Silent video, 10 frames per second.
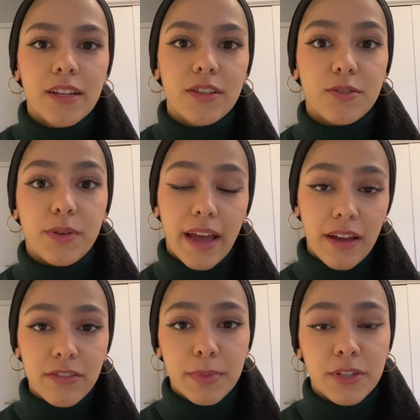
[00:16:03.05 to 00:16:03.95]
So I
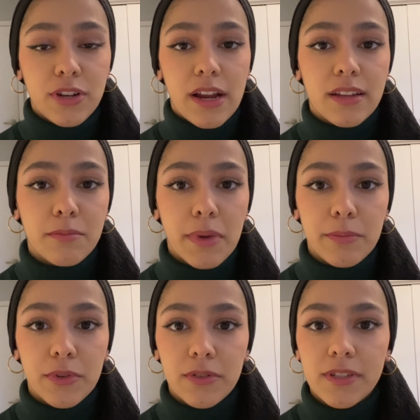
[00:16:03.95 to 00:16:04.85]
haven't been tracking my
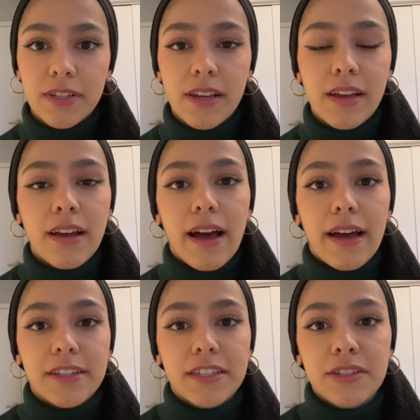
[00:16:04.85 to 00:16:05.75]
moods. I
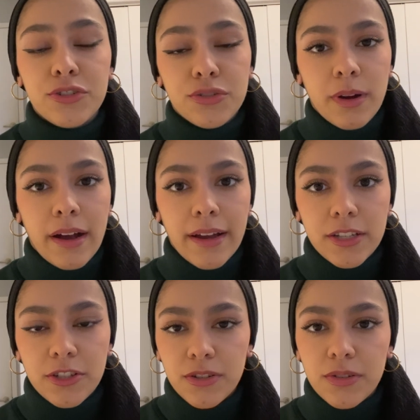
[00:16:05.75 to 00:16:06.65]
did try
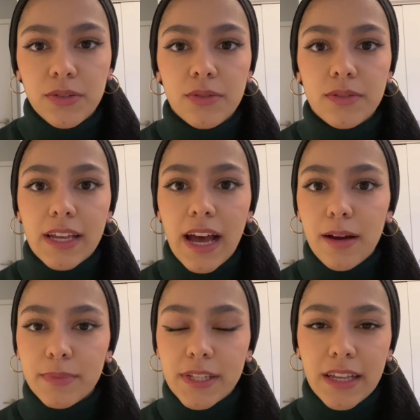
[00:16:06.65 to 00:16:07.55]
to use
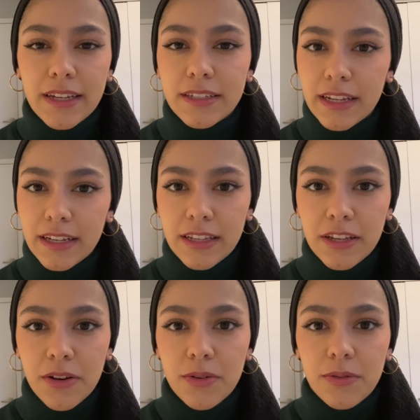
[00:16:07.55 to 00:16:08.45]
apps like
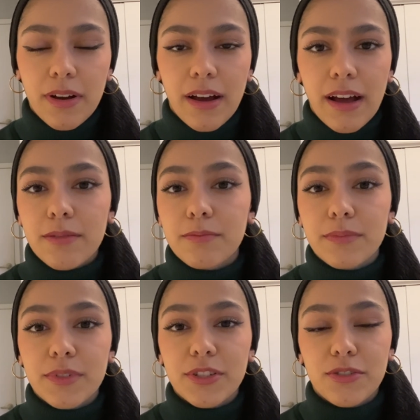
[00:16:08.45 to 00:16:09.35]
Dailyo
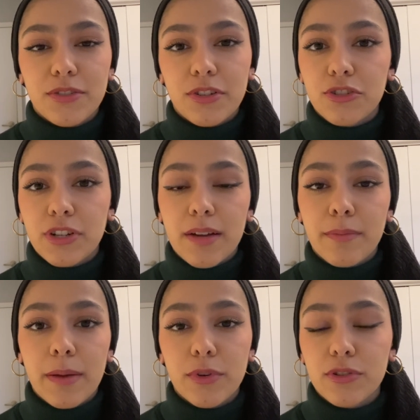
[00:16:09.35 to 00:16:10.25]
to track my
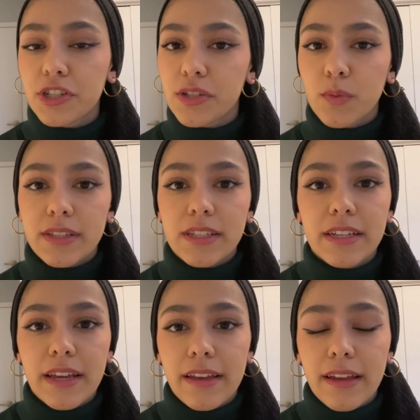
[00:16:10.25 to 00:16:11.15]
mood just once a
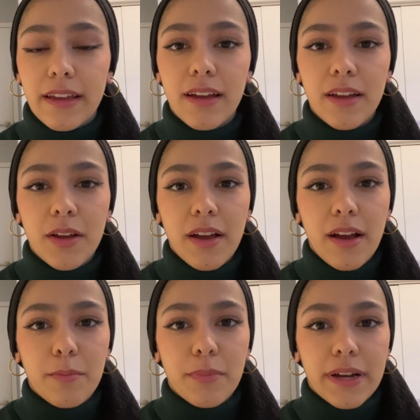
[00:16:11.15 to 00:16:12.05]
day,
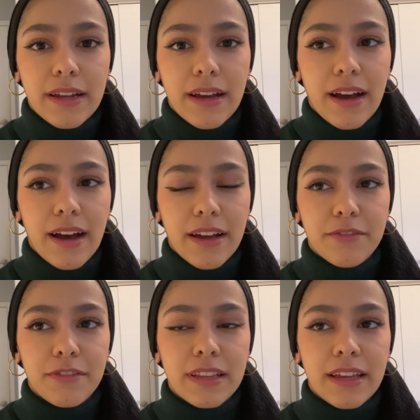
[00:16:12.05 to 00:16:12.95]
but I
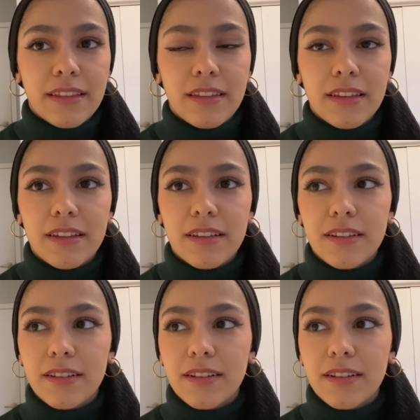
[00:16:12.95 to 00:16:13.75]
feel like the